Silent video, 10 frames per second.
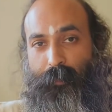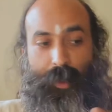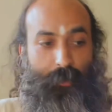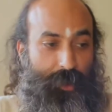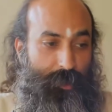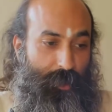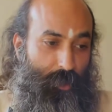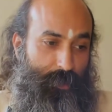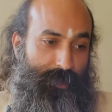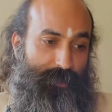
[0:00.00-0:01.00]
Even in the
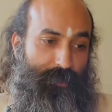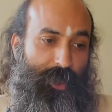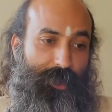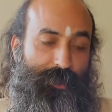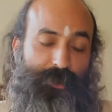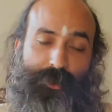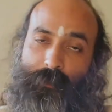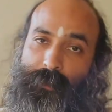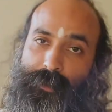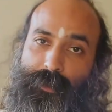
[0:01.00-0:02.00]
closest
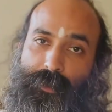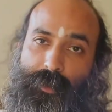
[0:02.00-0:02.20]
relationships,